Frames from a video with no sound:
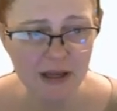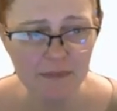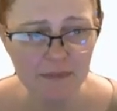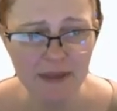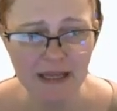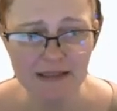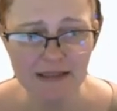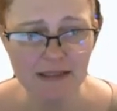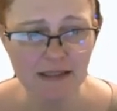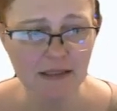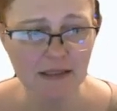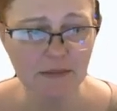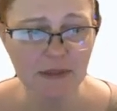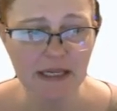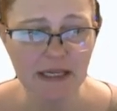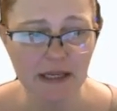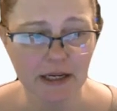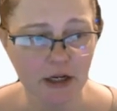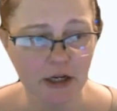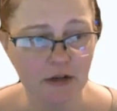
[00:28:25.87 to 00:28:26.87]
that's going to be
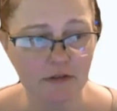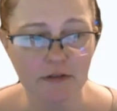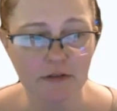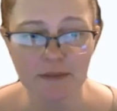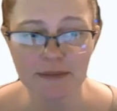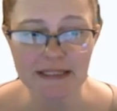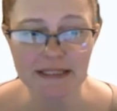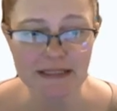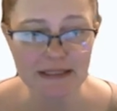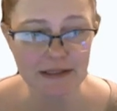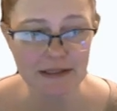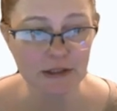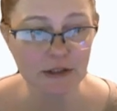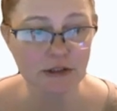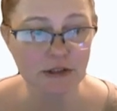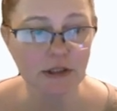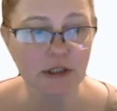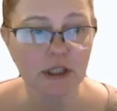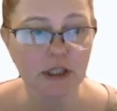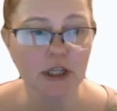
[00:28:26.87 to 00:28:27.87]
care from a
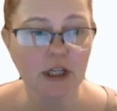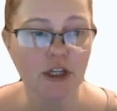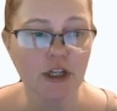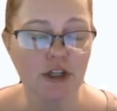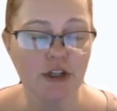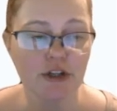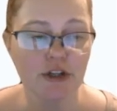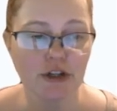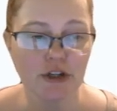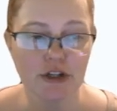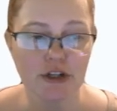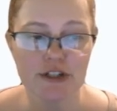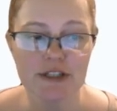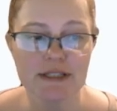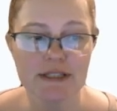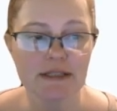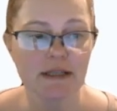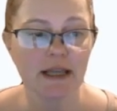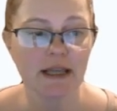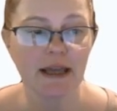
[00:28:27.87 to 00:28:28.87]
skilled
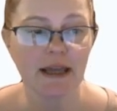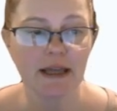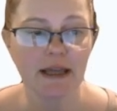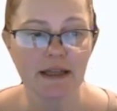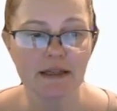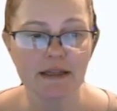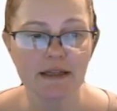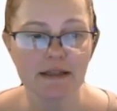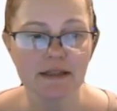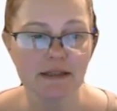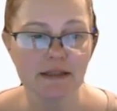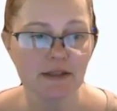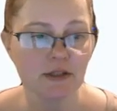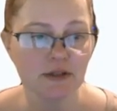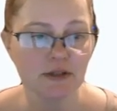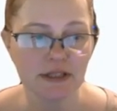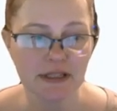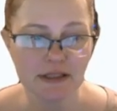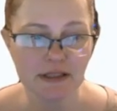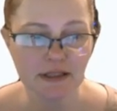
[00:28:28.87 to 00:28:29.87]
nurse, and
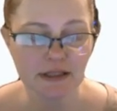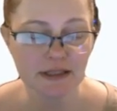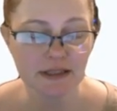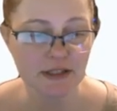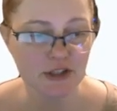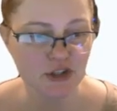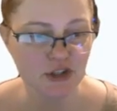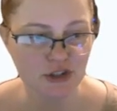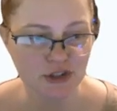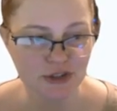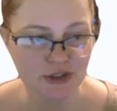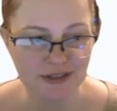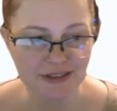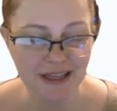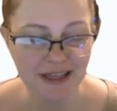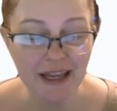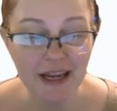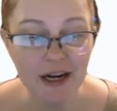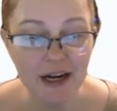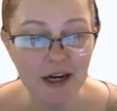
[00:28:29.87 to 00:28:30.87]
you need additional
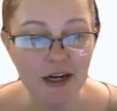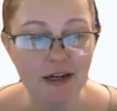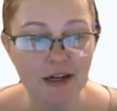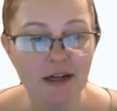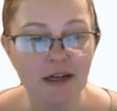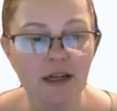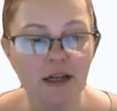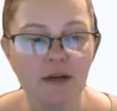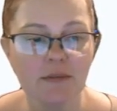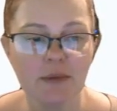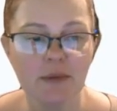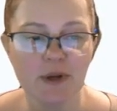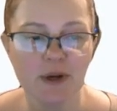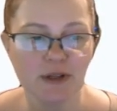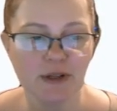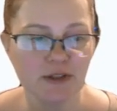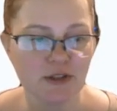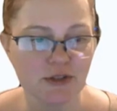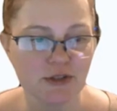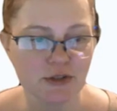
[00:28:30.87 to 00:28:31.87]
care
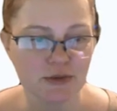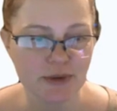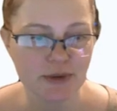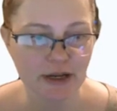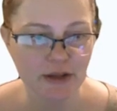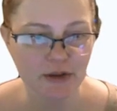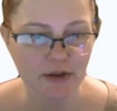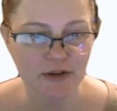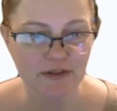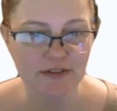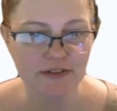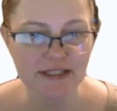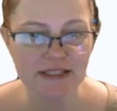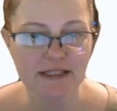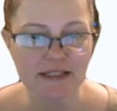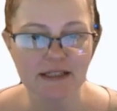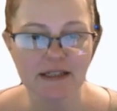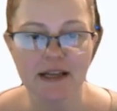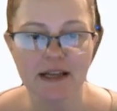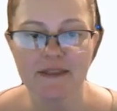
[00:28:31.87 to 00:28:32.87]
beyond just a regular
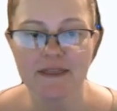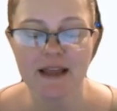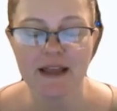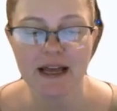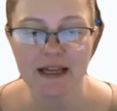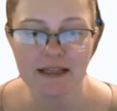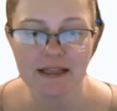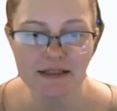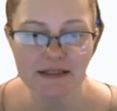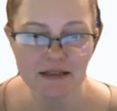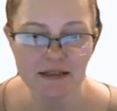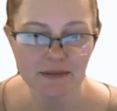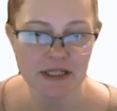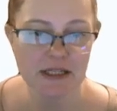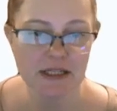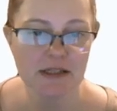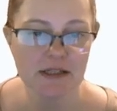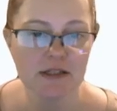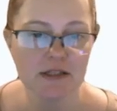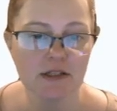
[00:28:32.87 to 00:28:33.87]
visit, and that is
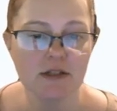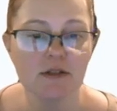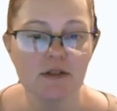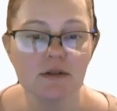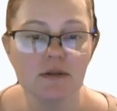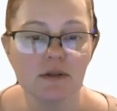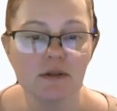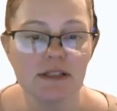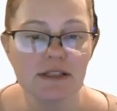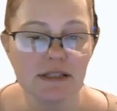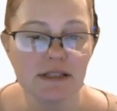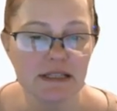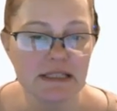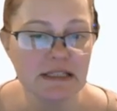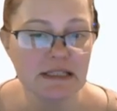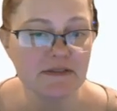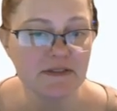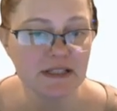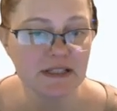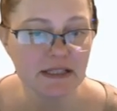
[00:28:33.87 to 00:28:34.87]
limited to
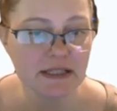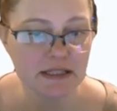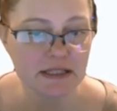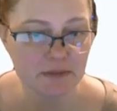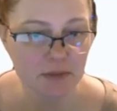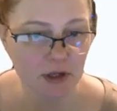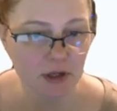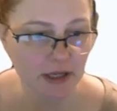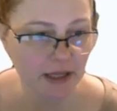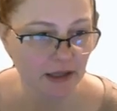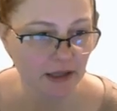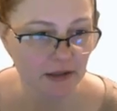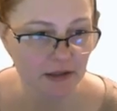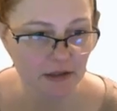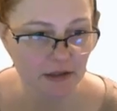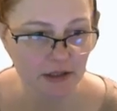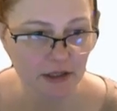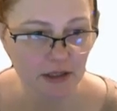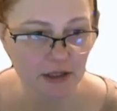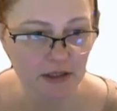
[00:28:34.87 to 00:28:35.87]
60 visits per
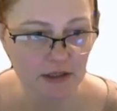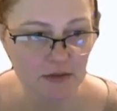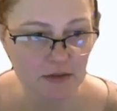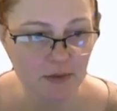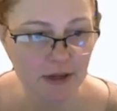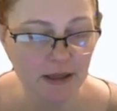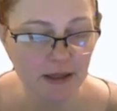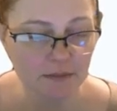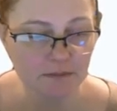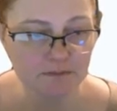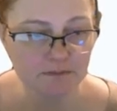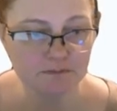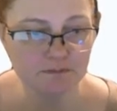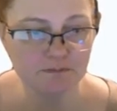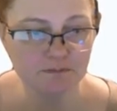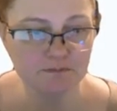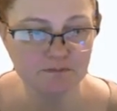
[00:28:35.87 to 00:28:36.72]
calendar year as well.